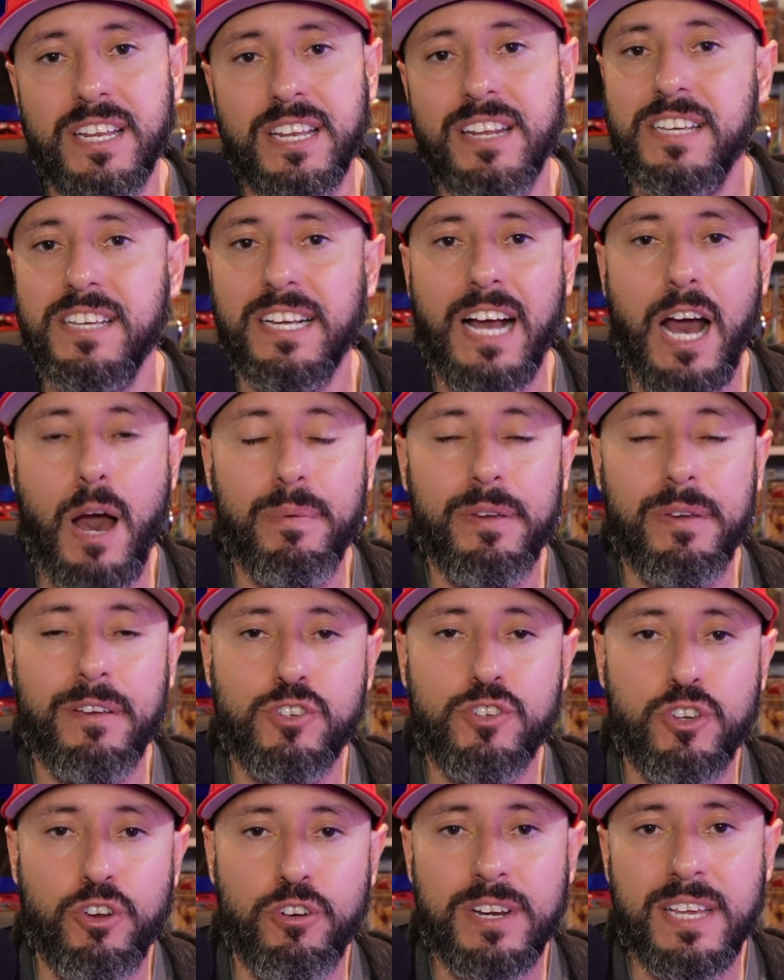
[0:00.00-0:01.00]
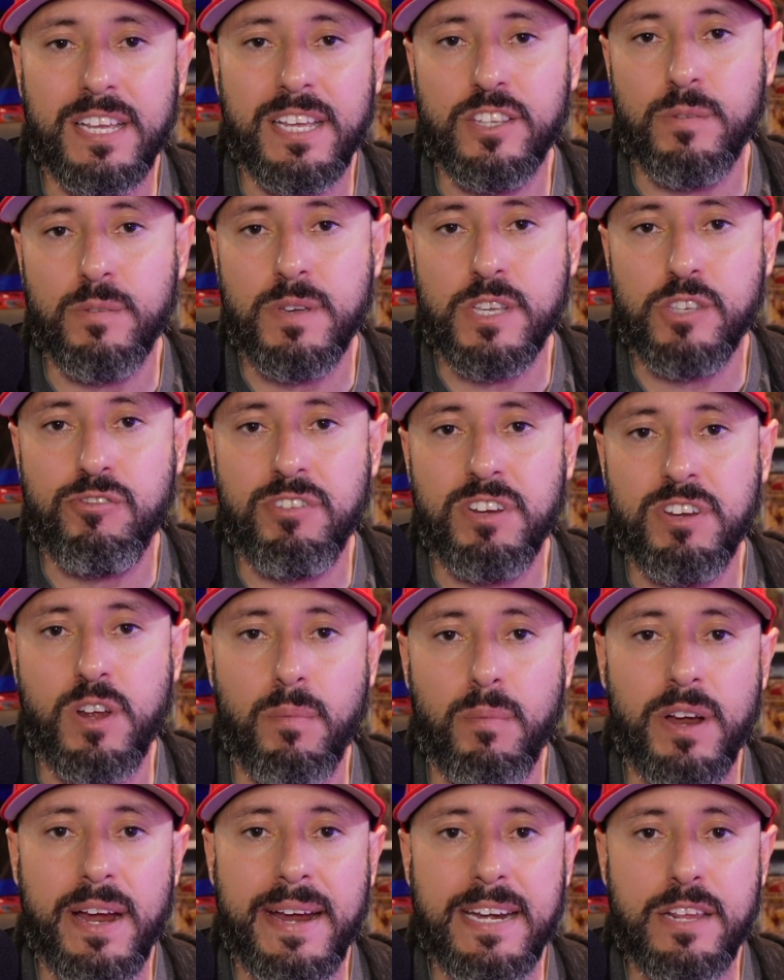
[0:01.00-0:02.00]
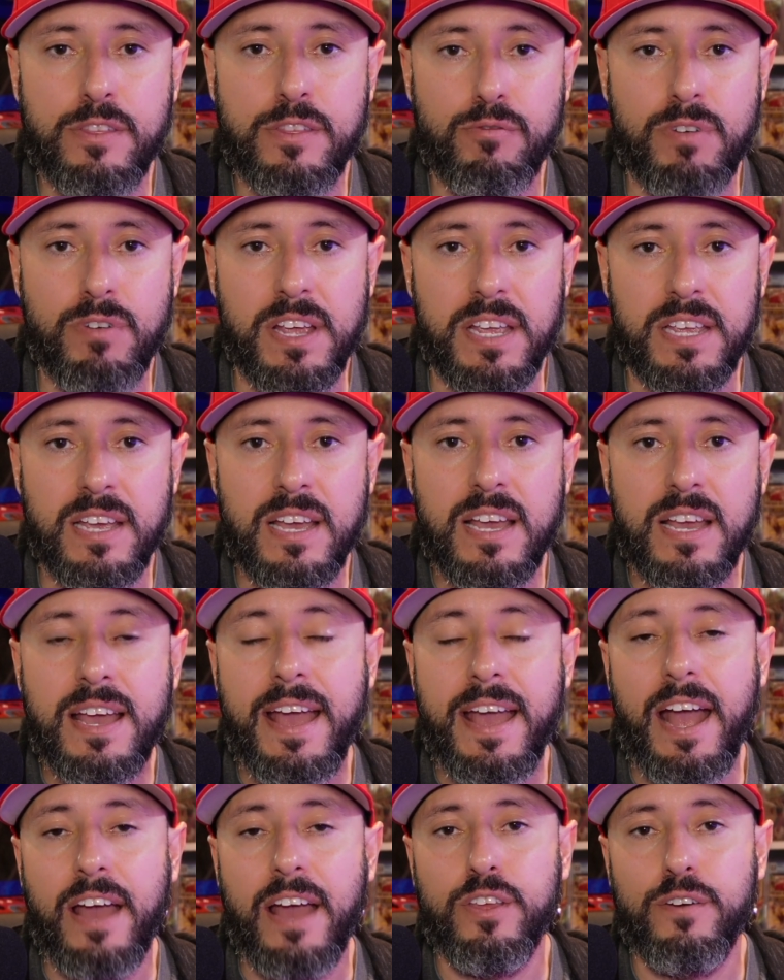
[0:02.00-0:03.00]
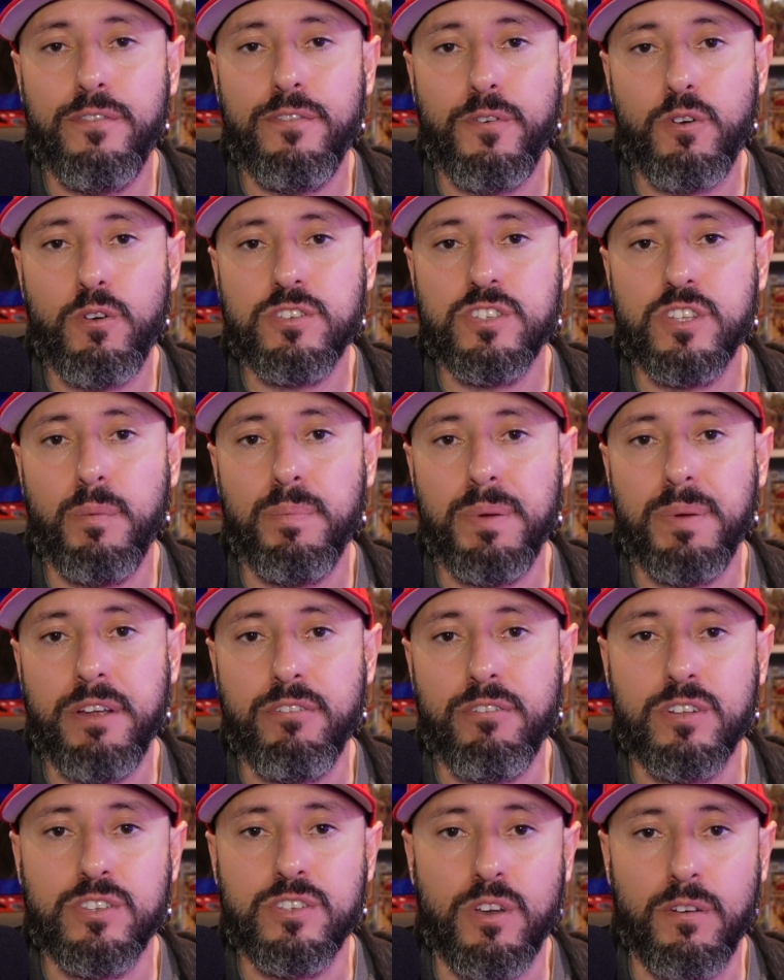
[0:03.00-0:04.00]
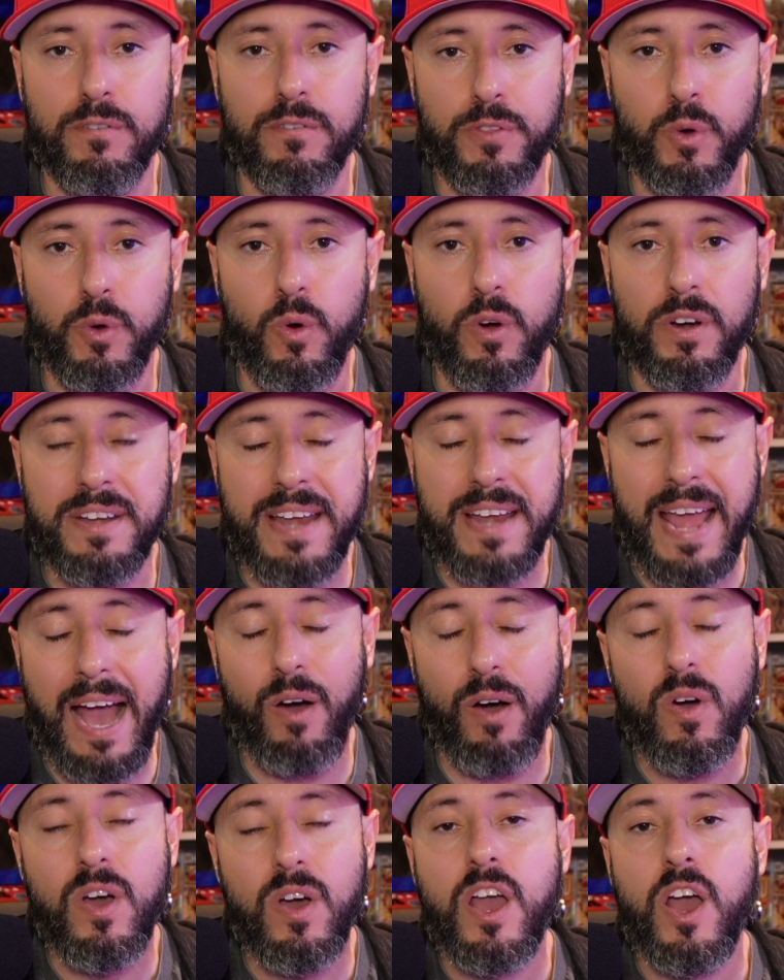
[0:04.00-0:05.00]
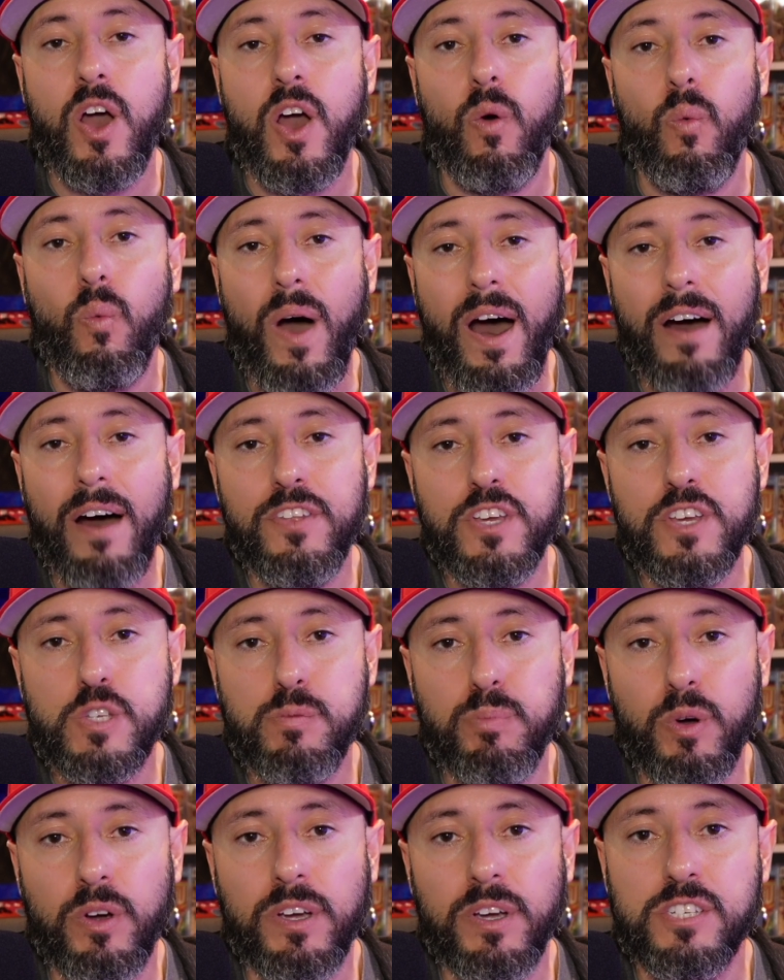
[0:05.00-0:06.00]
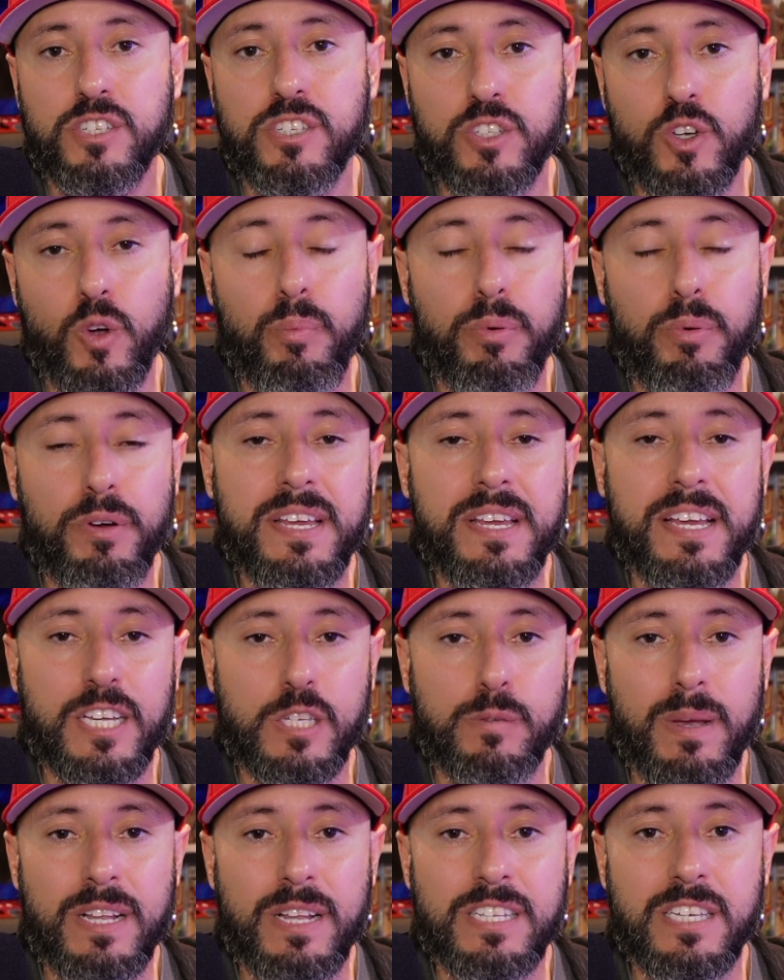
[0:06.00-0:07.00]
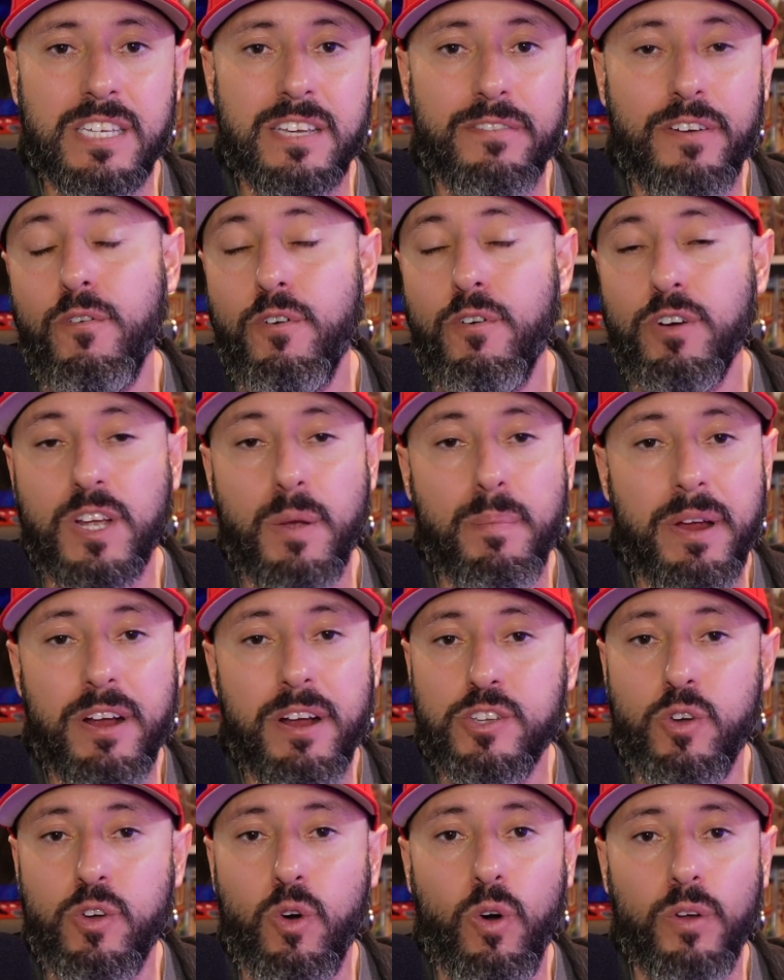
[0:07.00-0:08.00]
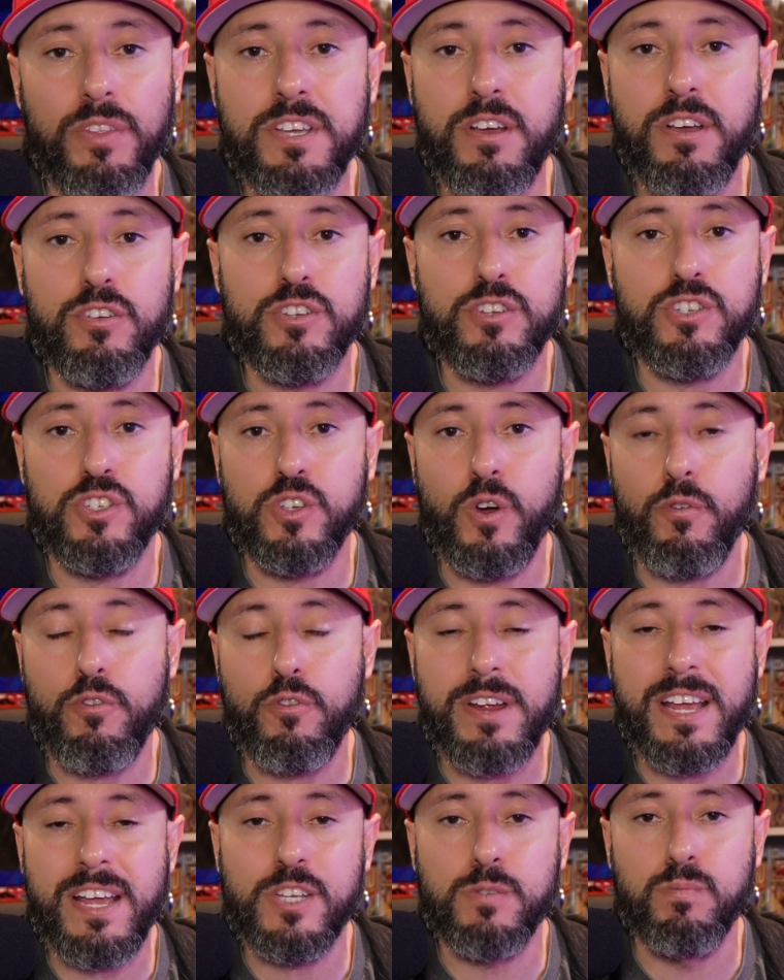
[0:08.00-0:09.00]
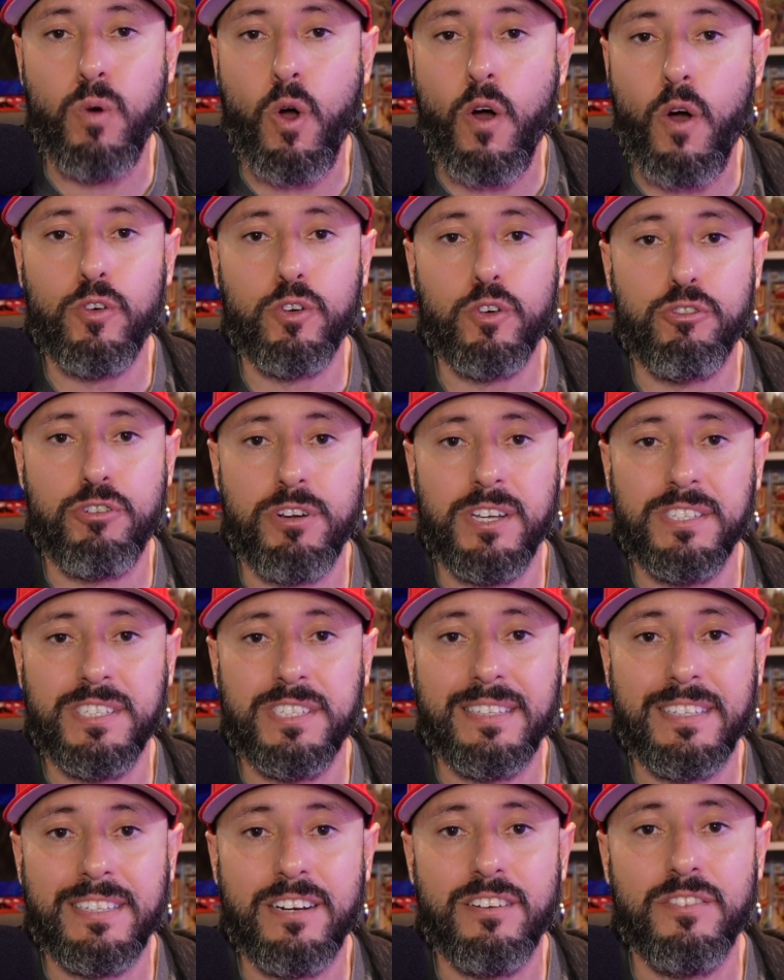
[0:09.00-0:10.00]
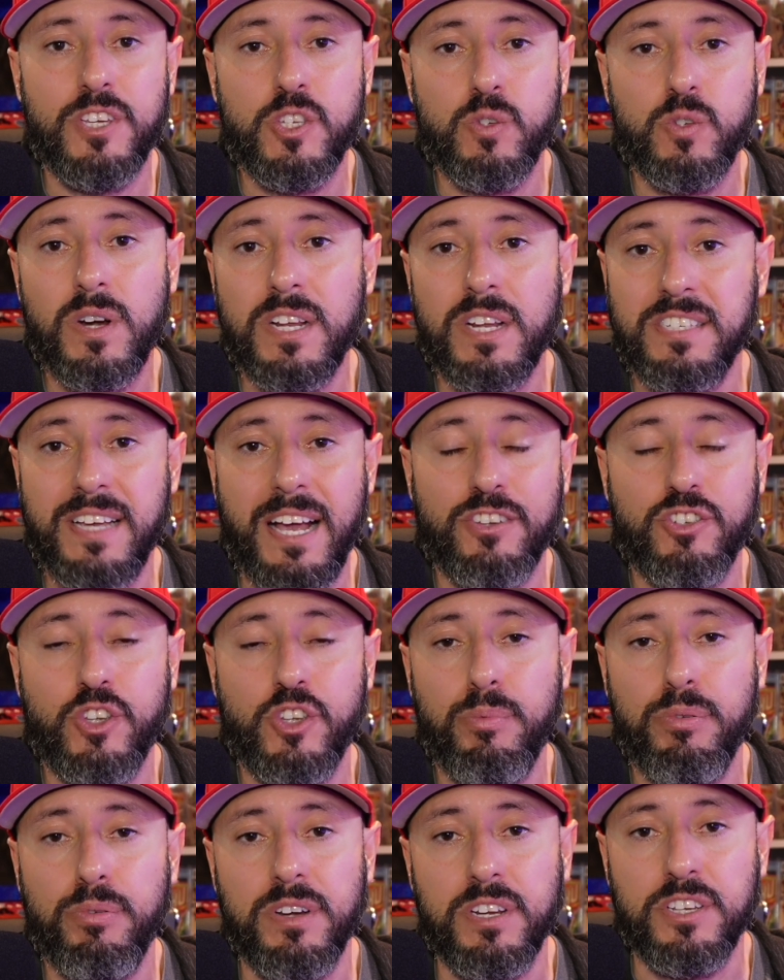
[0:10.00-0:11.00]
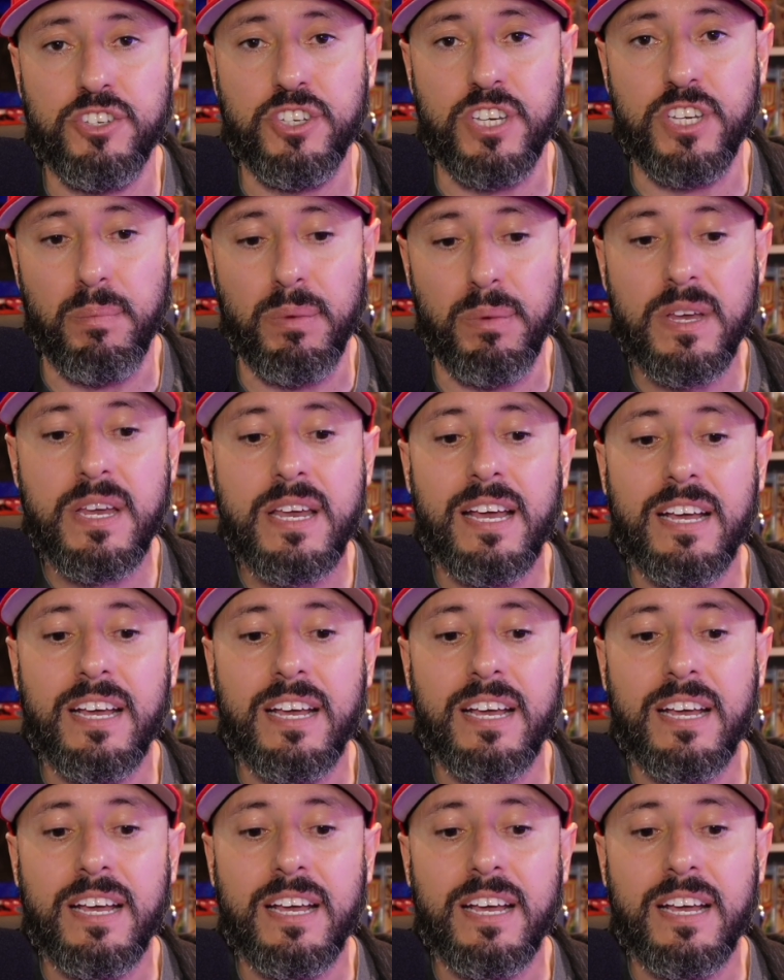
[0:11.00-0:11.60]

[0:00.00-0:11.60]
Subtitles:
It is a copy of Journey into Mystery number 83 and the first appearance of Thor. Now, while this book is still pretty expensive, compared to all the other Silver Age Marvel grails out there, this one is actually pretty cheap.